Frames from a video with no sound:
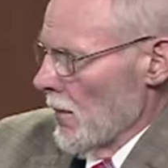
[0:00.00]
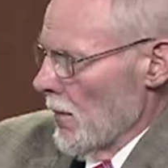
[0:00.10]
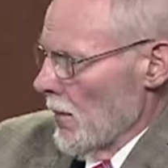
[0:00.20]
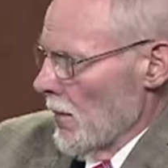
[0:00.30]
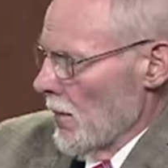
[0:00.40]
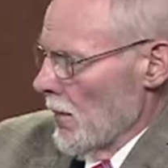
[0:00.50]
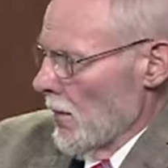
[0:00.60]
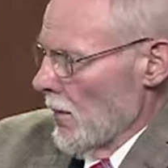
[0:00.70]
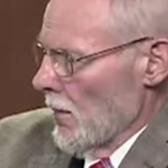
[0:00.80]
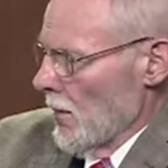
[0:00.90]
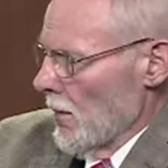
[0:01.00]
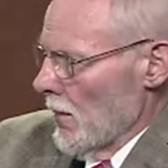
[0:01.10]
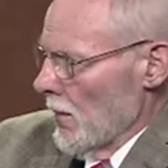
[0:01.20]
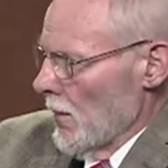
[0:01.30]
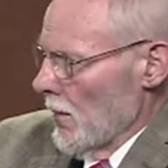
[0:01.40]

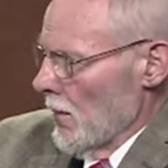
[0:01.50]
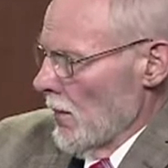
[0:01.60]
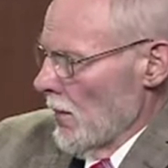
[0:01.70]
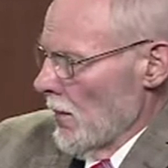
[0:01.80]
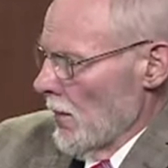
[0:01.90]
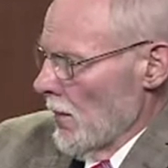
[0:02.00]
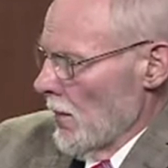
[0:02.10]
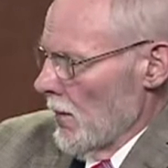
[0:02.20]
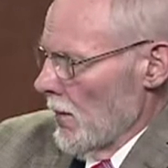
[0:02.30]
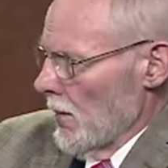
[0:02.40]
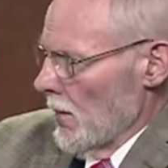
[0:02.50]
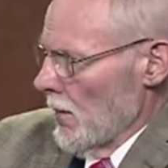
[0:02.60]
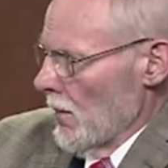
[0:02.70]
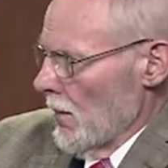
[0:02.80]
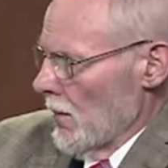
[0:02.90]

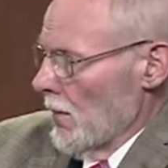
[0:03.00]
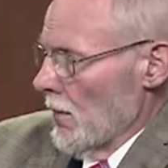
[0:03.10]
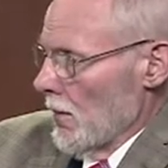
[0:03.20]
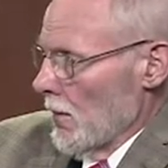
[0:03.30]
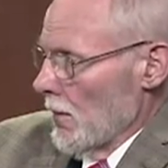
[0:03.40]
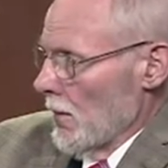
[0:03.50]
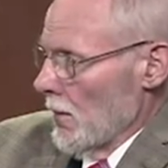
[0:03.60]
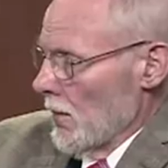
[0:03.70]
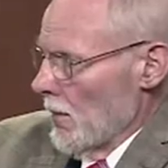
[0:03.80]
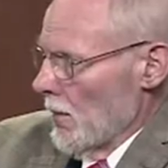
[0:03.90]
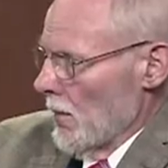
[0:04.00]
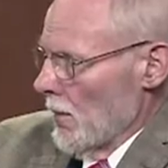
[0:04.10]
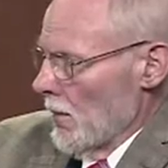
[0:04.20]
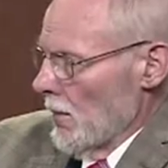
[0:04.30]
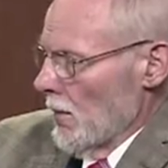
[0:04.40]

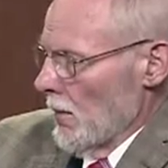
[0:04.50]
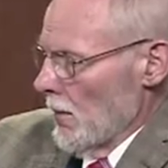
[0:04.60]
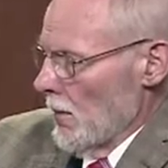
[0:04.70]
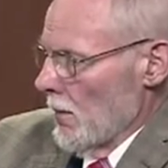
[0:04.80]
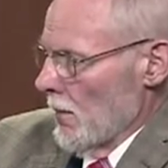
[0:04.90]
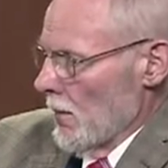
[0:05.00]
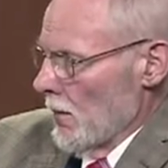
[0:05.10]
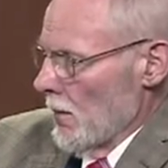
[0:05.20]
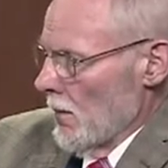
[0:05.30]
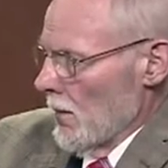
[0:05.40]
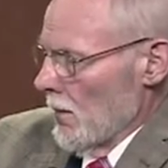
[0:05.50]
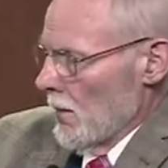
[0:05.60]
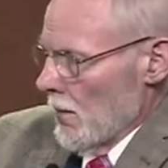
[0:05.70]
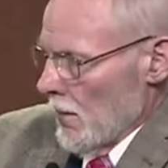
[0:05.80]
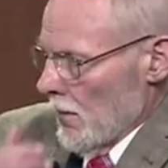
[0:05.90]

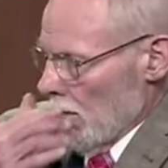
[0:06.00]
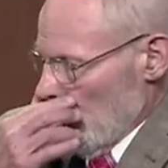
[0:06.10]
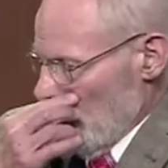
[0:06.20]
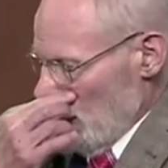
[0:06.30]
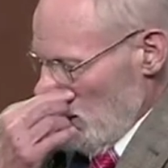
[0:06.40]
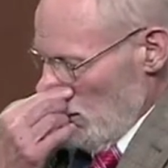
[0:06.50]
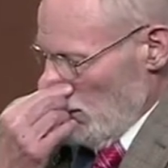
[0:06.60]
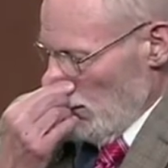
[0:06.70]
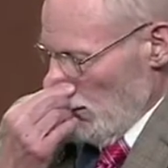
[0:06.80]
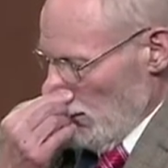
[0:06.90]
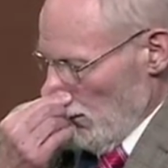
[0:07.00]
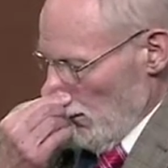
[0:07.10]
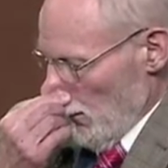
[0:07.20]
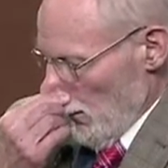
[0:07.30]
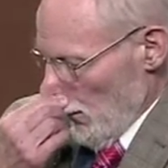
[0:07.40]

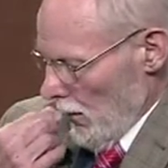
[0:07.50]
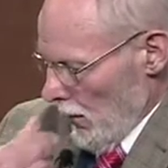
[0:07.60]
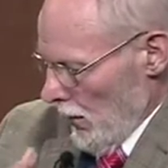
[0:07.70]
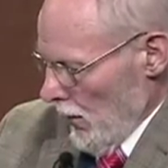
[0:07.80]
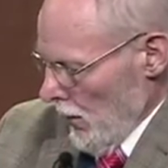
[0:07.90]
The person shown says nothing.